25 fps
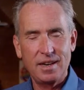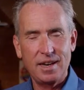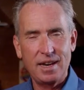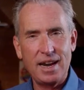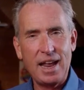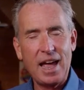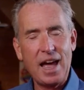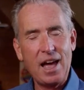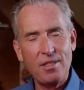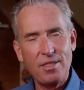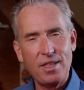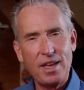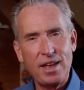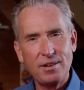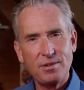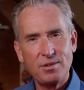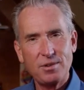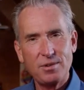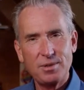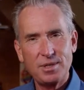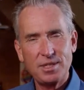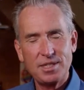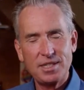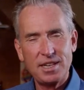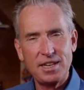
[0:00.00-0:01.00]
And how
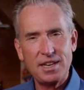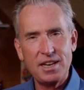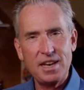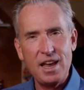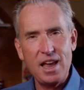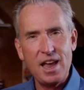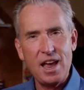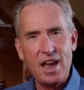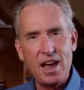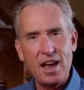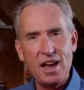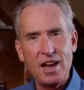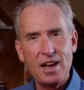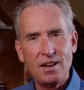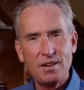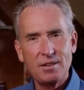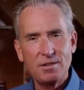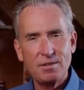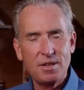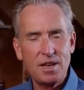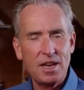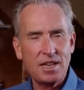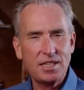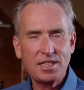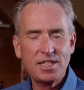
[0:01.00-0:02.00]
that was
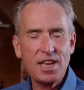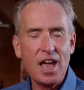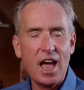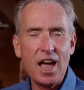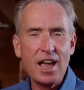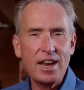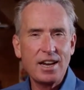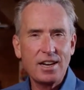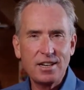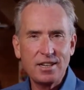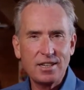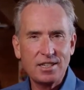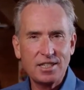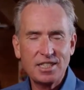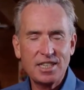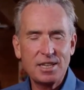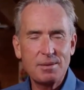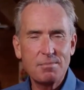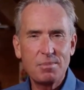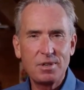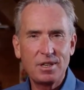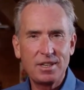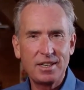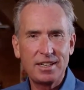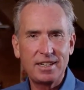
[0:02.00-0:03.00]
a sign and a
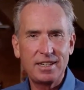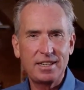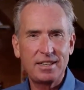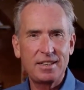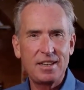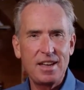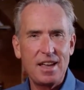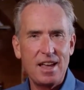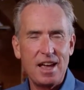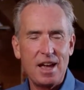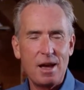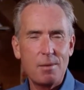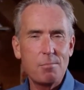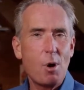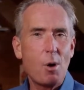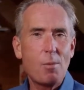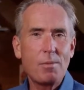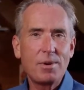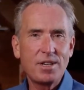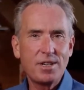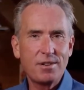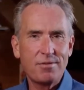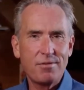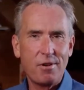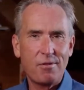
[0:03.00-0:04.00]
symbol and a
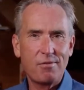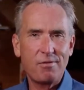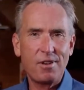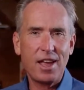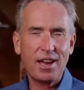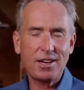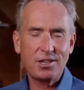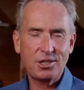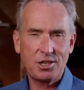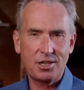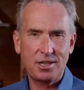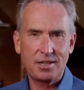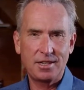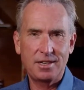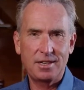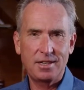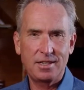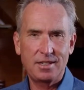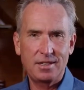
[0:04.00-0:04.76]
moment of reflection